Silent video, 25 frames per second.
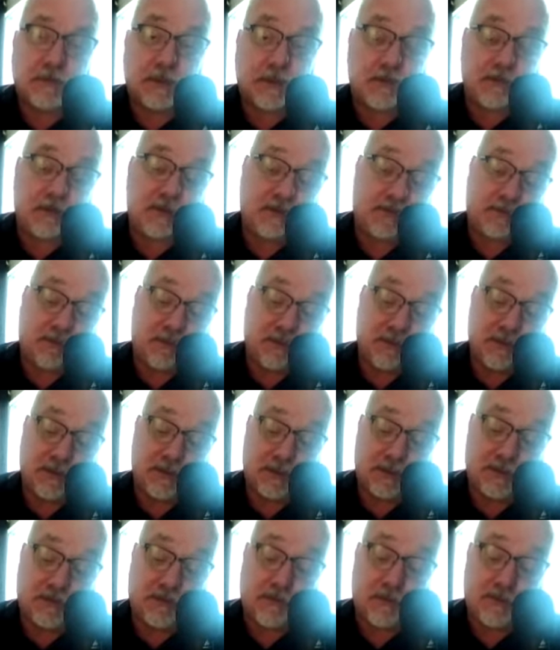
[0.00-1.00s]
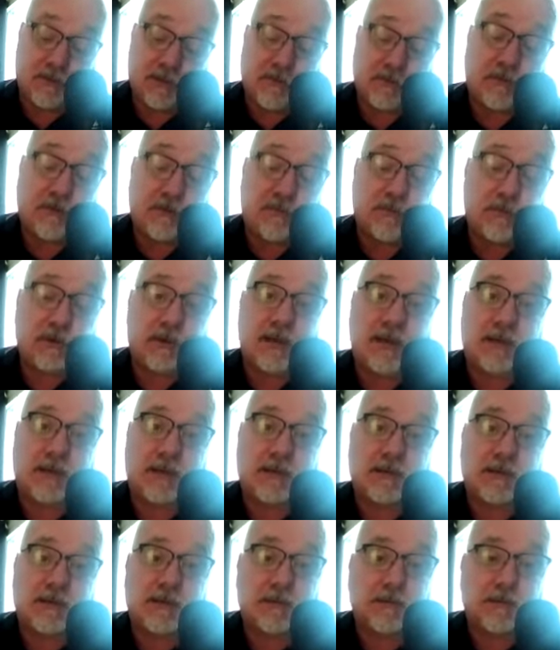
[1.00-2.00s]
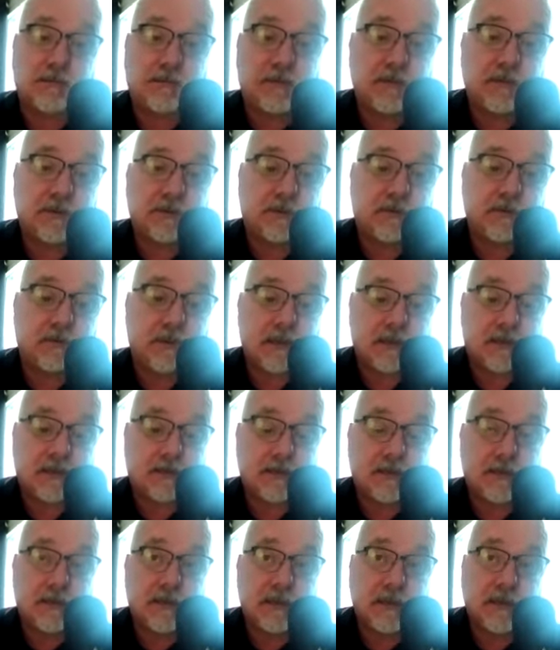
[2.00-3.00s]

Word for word: and this really is what my whole practice is built around,